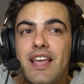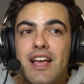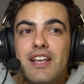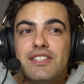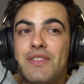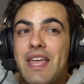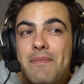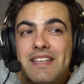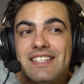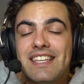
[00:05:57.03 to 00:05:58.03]
So that
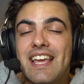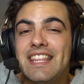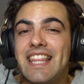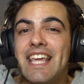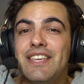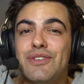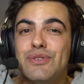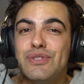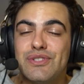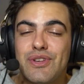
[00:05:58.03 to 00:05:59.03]
being said, thank
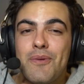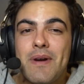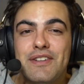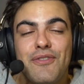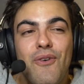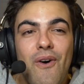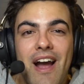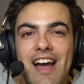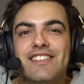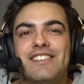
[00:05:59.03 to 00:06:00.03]
you so much for
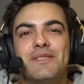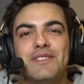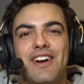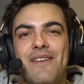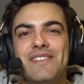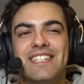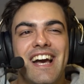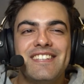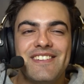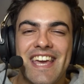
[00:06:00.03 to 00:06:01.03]
100 subscribers,
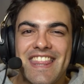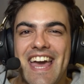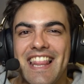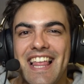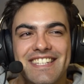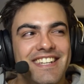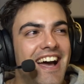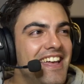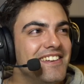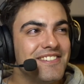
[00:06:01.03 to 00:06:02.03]
guys. We hit that last
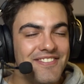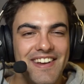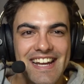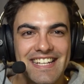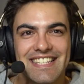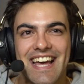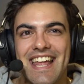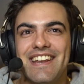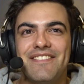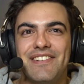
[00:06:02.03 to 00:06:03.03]
night. It was very
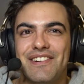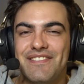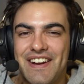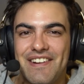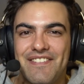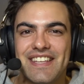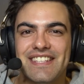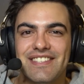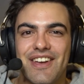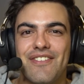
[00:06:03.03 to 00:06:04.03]
exciting. If you're in Fairy
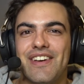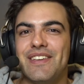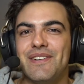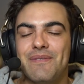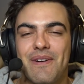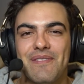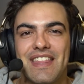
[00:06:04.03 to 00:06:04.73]
Fiend's server, you were probably